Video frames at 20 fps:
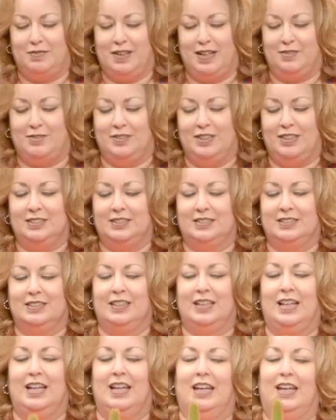favorite.
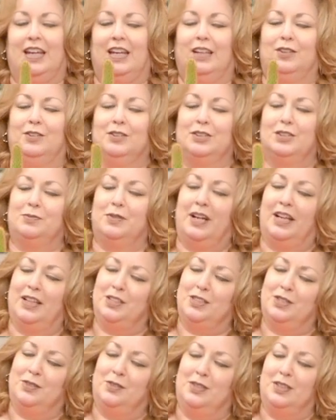It looks
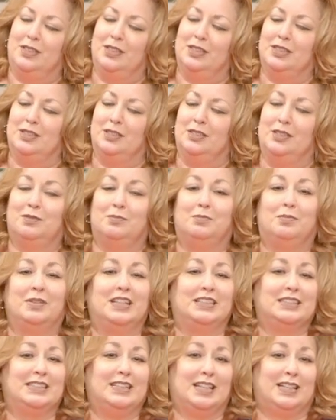reddish orange, but
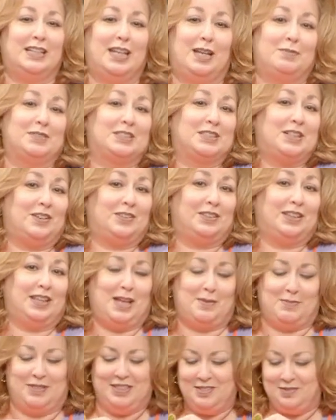its nickname is called
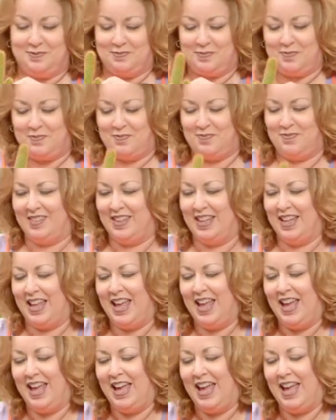Lemon.
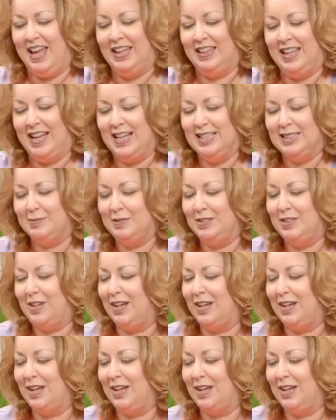And last but